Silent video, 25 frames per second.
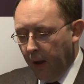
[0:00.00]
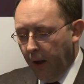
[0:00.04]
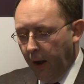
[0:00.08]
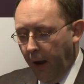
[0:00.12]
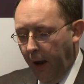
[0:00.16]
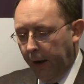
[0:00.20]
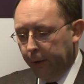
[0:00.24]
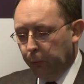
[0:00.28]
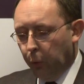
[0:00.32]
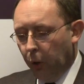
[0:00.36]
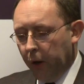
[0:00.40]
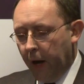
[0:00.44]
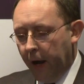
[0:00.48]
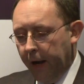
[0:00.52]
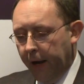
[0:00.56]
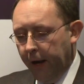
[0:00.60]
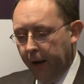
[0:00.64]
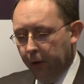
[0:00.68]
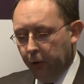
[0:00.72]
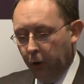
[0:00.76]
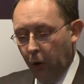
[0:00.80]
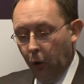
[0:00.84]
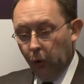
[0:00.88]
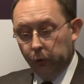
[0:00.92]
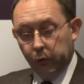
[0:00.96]
And what I
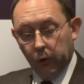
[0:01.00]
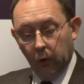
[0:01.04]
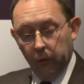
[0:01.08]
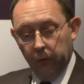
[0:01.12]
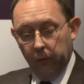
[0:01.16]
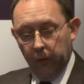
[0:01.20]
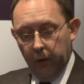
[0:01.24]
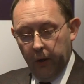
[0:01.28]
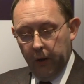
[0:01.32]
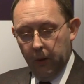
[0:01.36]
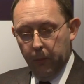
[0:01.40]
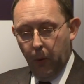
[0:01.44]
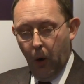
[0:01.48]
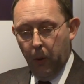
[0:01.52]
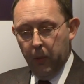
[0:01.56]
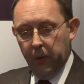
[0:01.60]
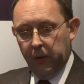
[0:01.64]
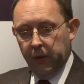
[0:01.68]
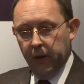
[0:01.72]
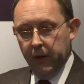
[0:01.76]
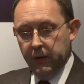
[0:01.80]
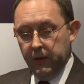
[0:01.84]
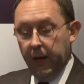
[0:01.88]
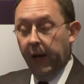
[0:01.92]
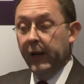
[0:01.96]
hear a lot of at the
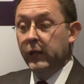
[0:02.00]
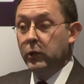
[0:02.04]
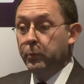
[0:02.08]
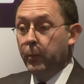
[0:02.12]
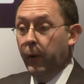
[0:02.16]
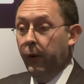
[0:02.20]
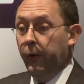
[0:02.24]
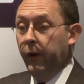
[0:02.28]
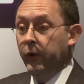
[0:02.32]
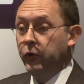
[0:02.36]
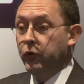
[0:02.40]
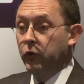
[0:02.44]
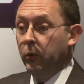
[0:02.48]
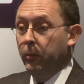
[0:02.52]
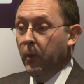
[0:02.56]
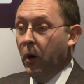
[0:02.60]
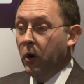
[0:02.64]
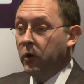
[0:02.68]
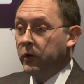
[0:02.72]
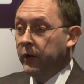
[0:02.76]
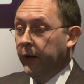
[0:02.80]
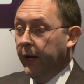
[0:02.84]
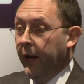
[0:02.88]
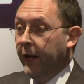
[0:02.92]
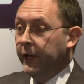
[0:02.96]
moment is experiential
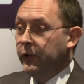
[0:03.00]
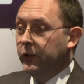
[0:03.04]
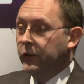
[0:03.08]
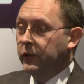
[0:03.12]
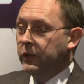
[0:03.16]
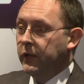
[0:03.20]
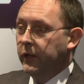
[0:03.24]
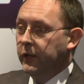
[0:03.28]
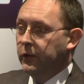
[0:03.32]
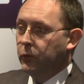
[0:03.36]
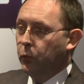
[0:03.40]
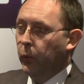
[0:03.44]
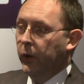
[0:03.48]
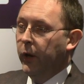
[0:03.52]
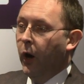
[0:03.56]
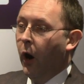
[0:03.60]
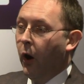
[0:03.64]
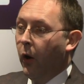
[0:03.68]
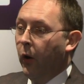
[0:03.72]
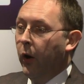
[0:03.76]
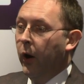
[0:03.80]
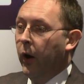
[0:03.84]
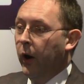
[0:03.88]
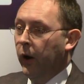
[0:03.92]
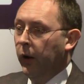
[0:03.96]
marketing agencies. We
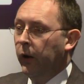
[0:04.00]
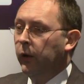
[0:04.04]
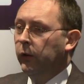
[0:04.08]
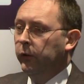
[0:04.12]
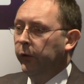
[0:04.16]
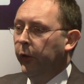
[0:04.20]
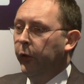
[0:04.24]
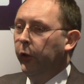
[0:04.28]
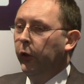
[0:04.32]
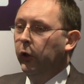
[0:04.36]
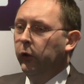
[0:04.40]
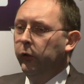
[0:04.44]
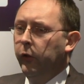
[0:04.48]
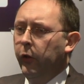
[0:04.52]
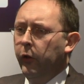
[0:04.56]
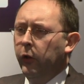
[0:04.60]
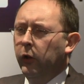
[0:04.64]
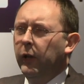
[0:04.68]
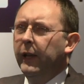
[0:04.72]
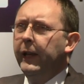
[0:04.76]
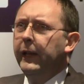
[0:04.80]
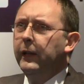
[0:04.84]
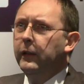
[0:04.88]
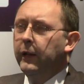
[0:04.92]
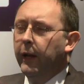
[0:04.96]
are the
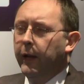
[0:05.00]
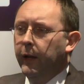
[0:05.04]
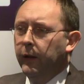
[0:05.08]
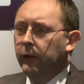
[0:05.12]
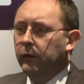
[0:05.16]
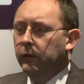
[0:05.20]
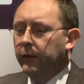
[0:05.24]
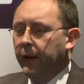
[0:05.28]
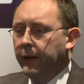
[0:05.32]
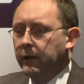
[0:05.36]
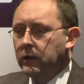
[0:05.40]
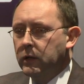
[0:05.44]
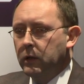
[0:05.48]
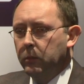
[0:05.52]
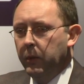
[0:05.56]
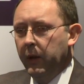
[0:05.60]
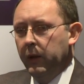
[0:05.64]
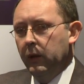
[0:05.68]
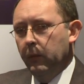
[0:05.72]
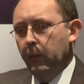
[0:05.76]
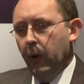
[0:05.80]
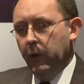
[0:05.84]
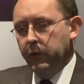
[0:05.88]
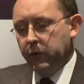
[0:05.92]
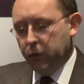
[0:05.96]
leading, tends to be
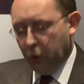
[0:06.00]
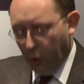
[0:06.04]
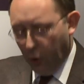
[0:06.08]
the most